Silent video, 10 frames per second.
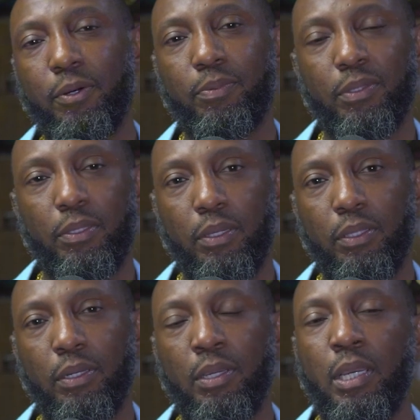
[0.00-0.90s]
up with
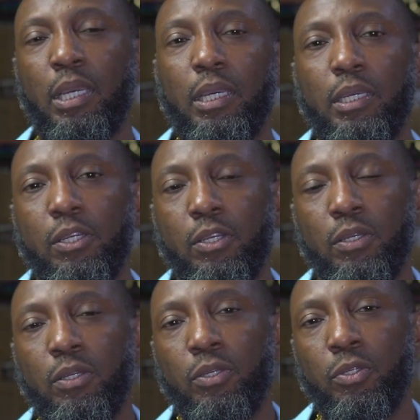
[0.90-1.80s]
nothing.
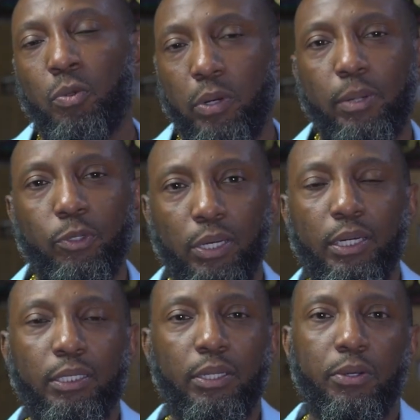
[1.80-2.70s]
So what I'm
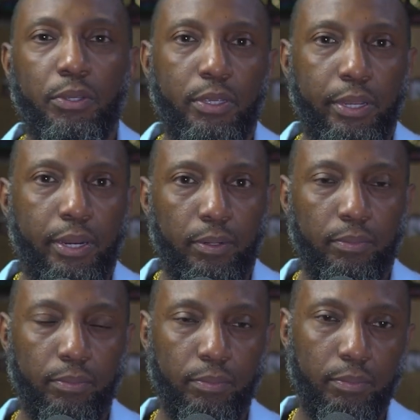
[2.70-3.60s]
trying to tell you here
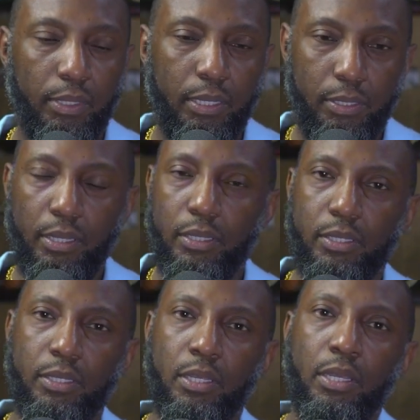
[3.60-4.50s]
is
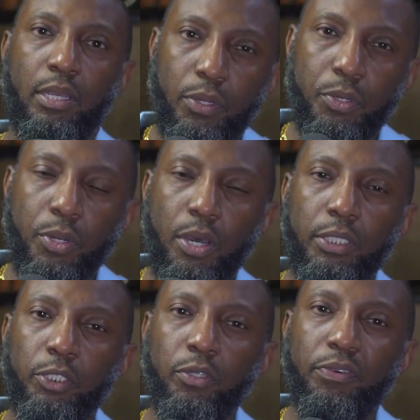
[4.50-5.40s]
this. The
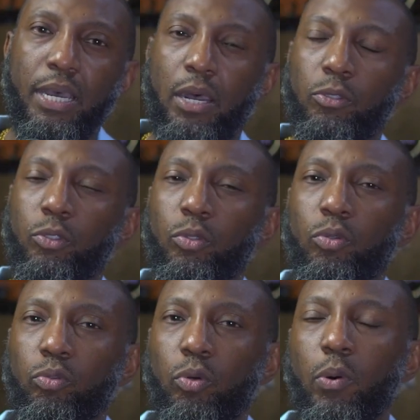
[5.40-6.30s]
knowledge of how to
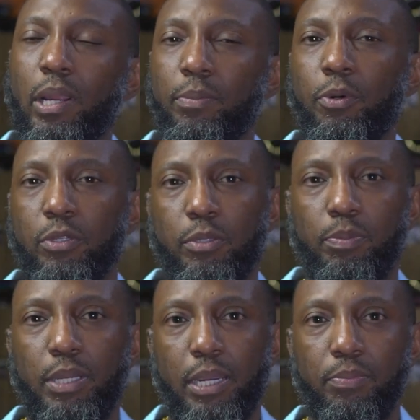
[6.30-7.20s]
grow and
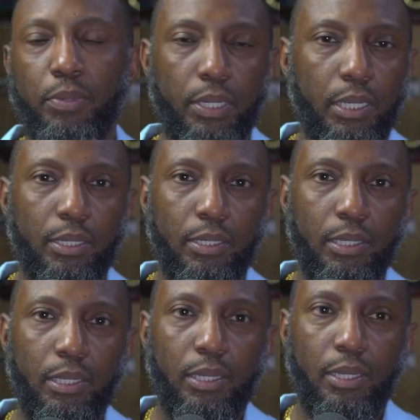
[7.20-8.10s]
multiply money,
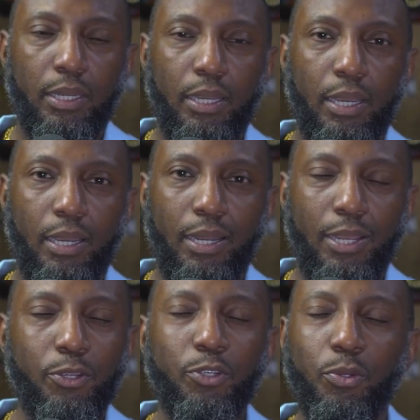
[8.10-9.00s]
and I
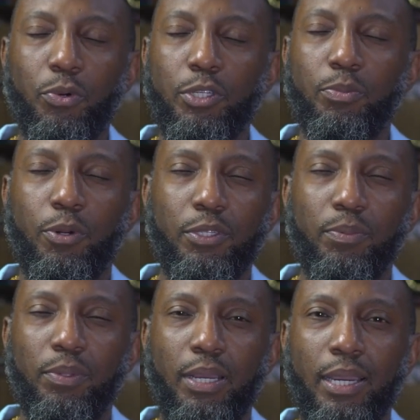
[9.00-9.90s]
use the words
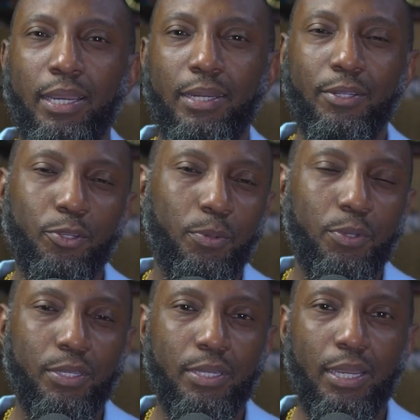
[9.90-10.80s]
multiply, and it's
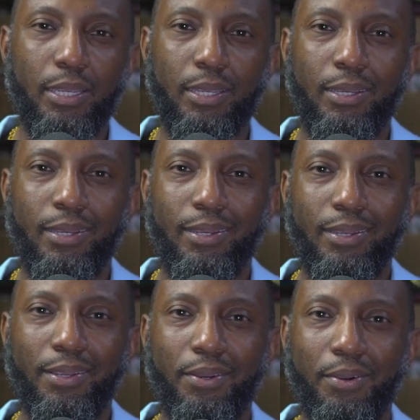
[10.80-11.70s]
almost like,
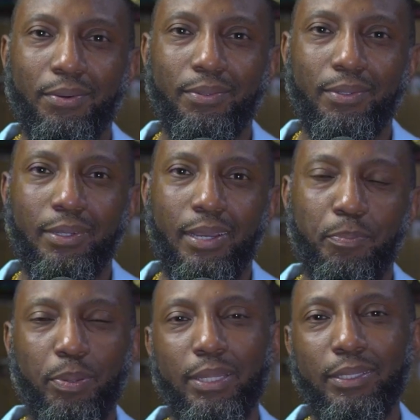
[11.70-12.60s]
you know,
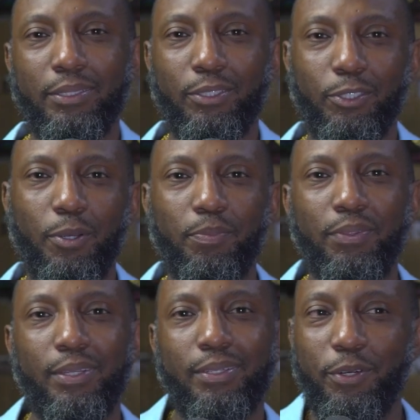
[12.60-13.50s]
appealing to
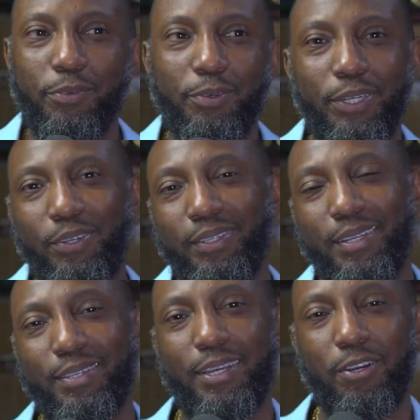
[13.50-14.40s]
something of great on the
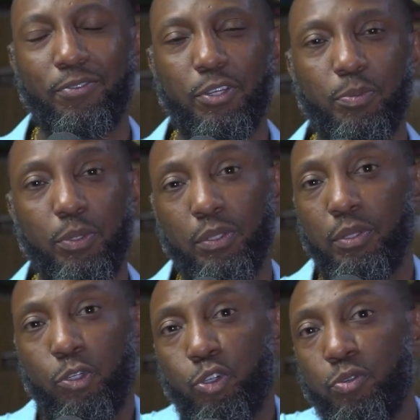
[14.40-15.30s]
inside of us. But
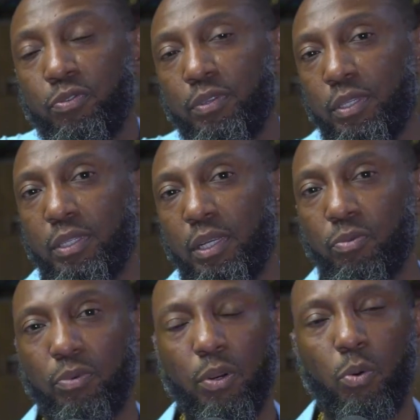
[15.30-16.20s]
the truth is, it
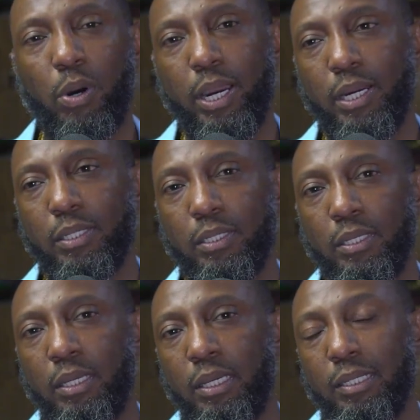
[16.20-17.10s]
requires
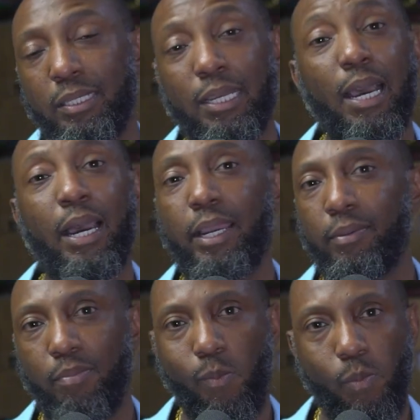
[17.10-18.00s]

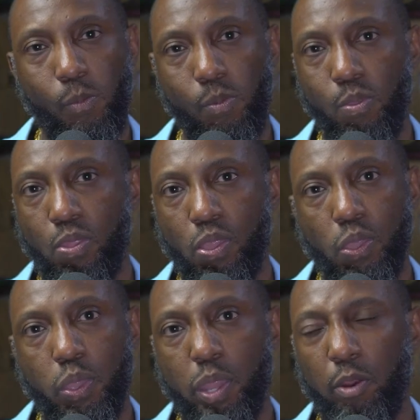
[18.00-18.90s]
time.
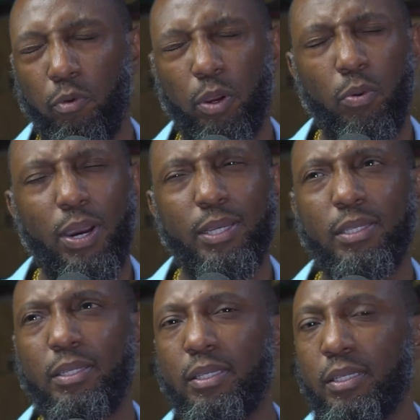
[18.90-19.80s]
It
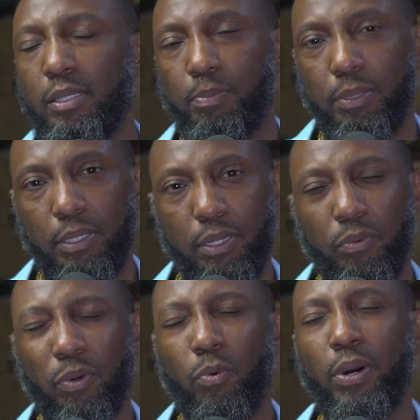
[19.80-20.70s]
requires discipline. It
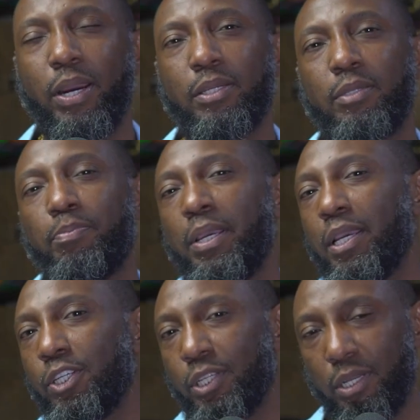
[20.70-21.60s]
requires
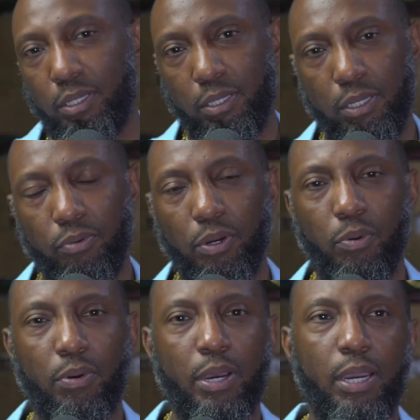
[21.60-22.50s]
patience. It
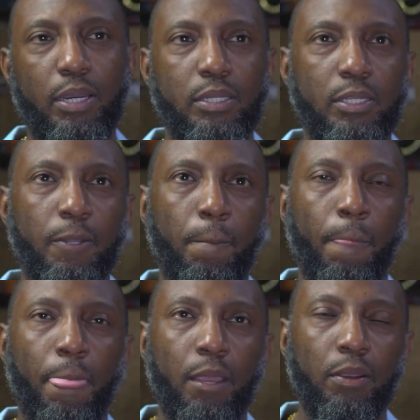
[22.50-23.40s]
requires
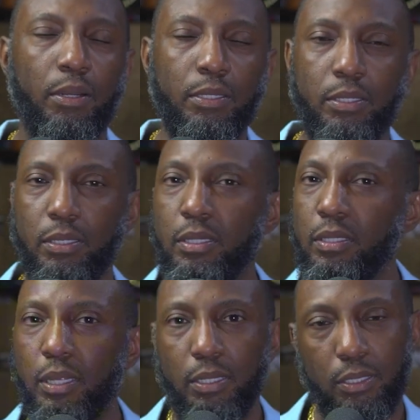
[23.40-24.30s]

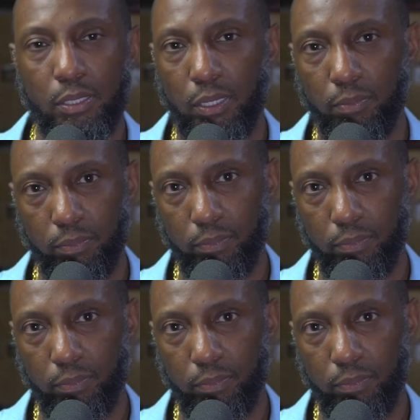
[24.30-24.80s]
consistency.